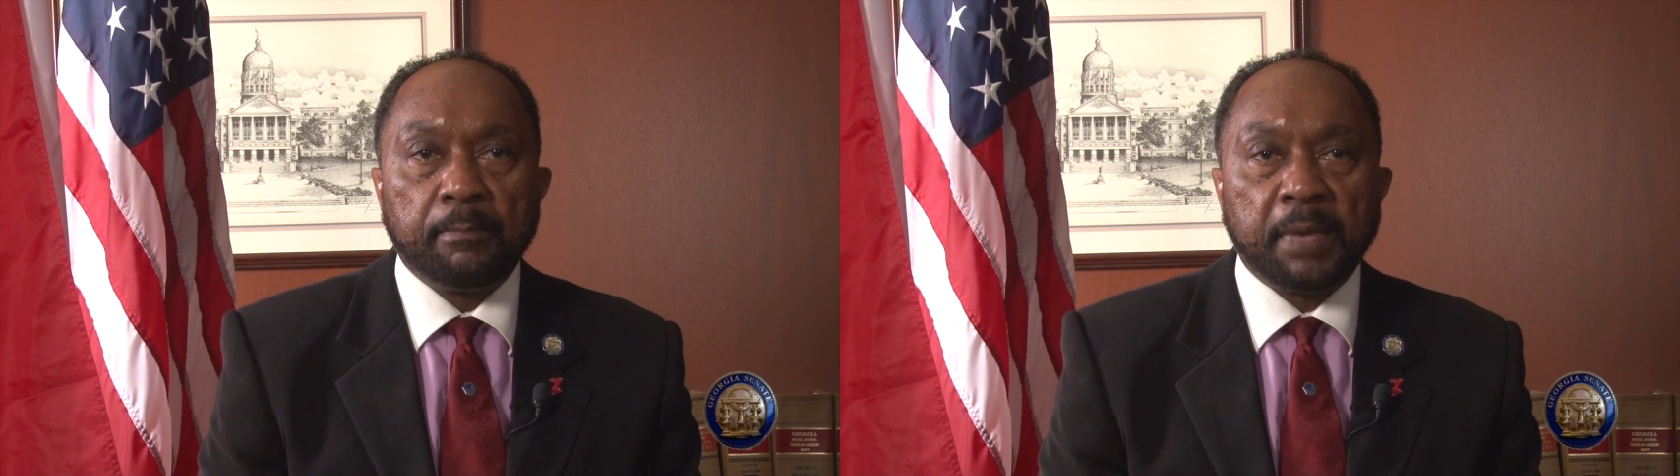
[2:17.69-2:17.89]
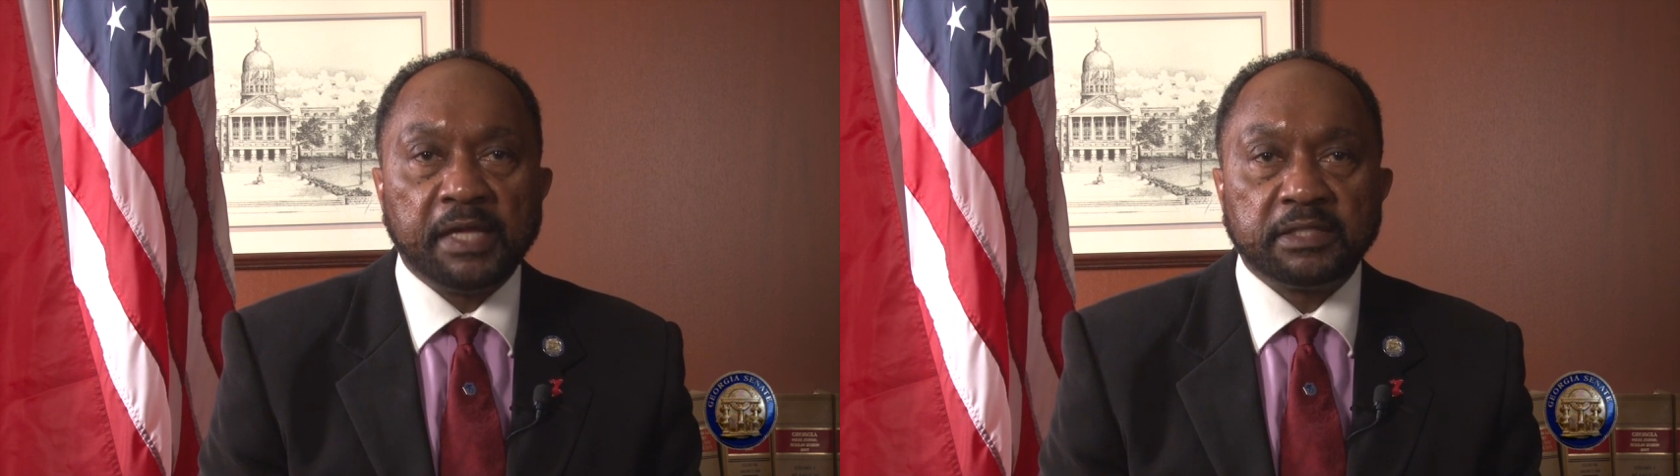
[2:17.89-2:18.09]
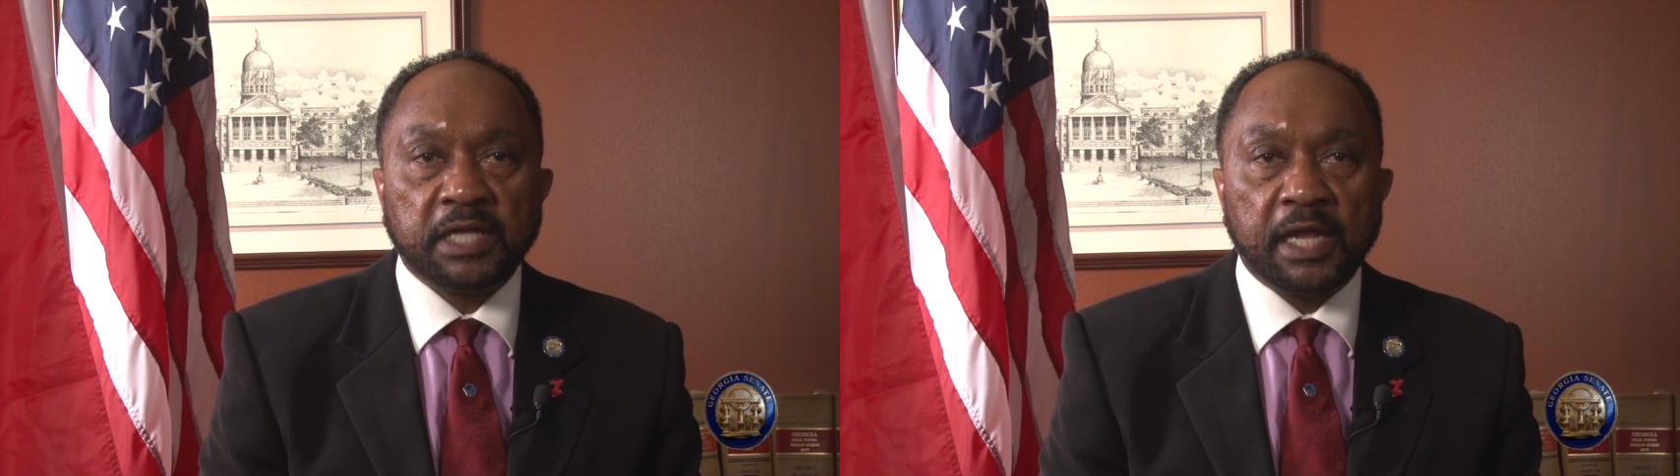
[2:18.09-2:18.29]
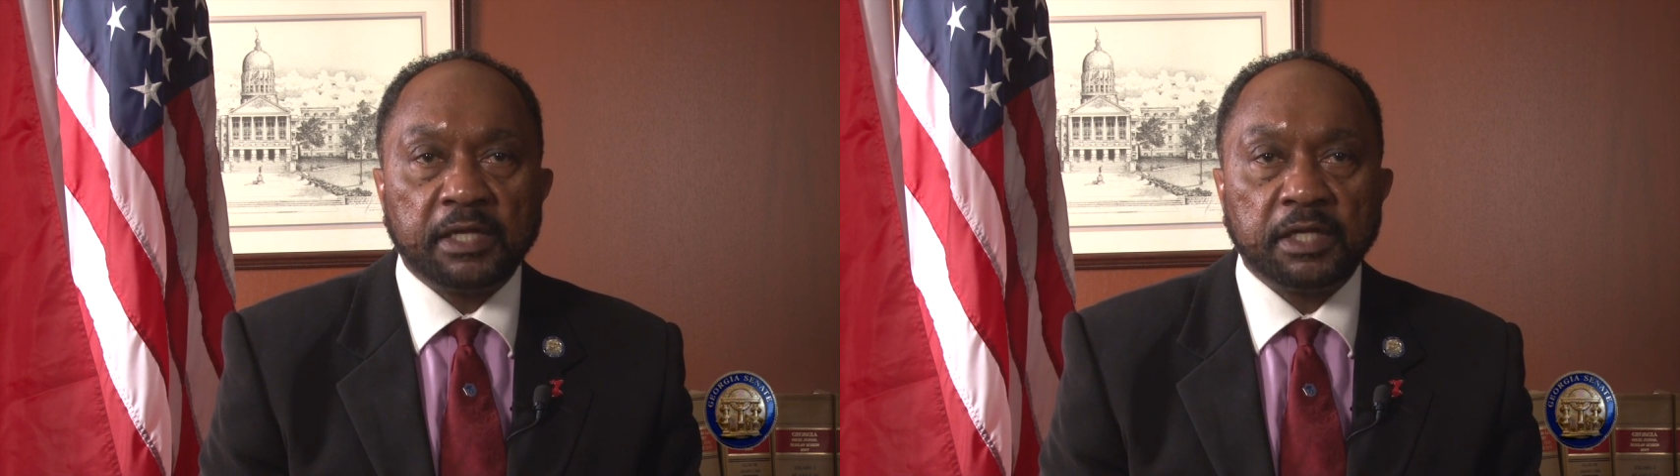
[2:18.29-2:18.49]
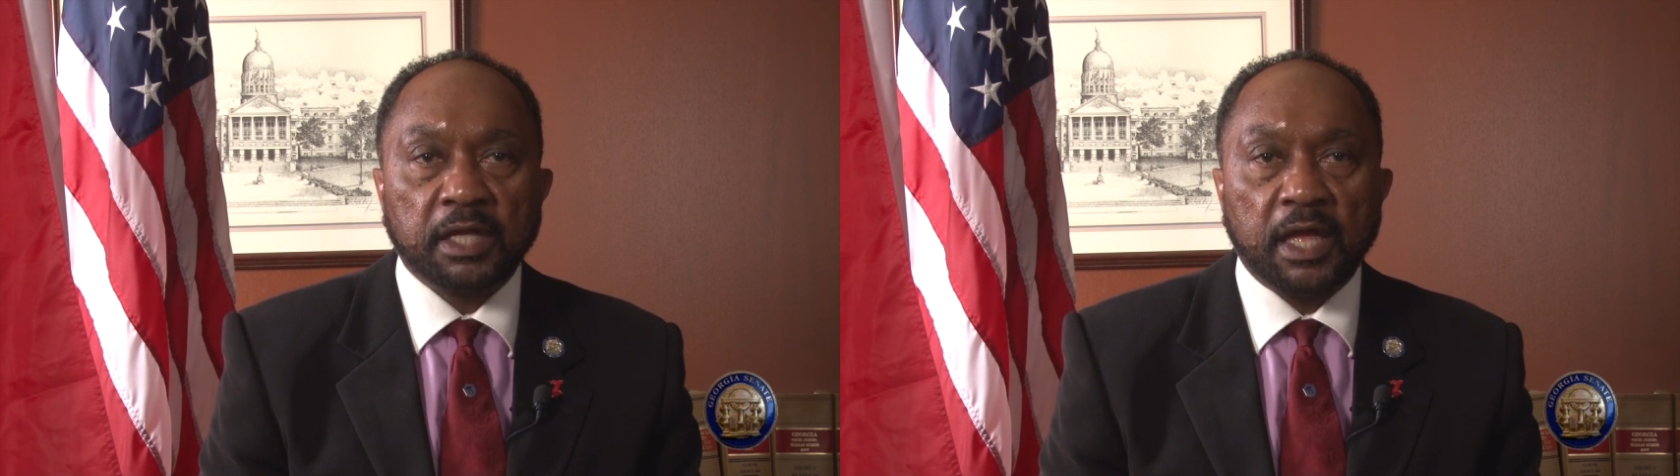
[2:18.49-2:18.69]

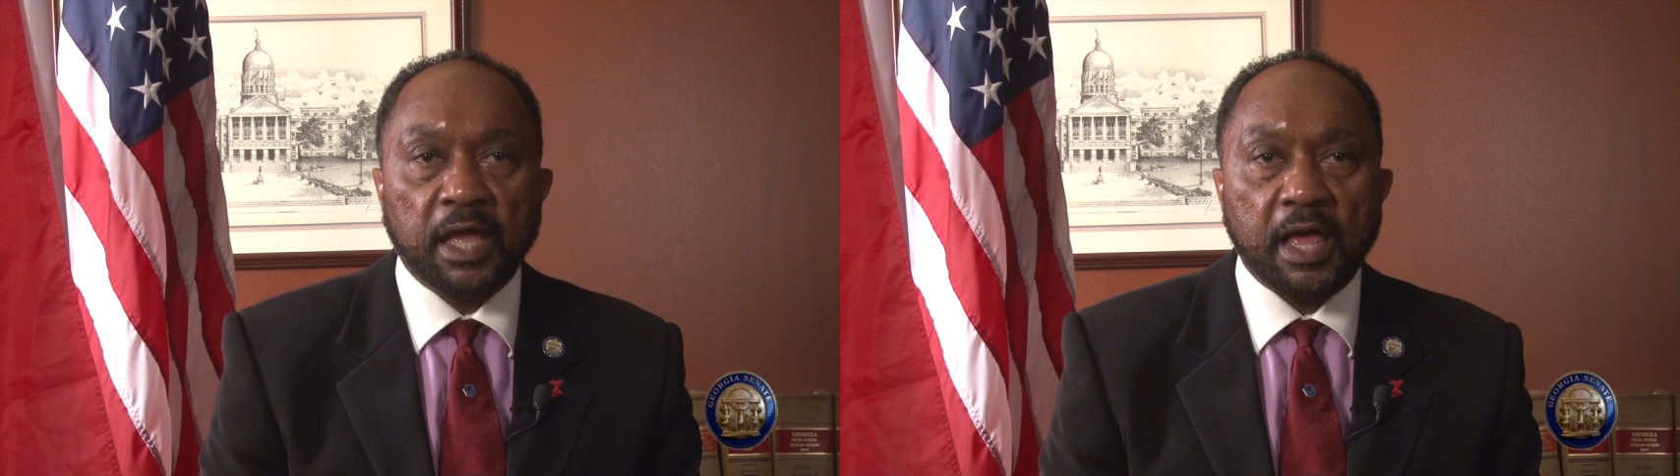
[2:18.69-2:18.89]
maintaining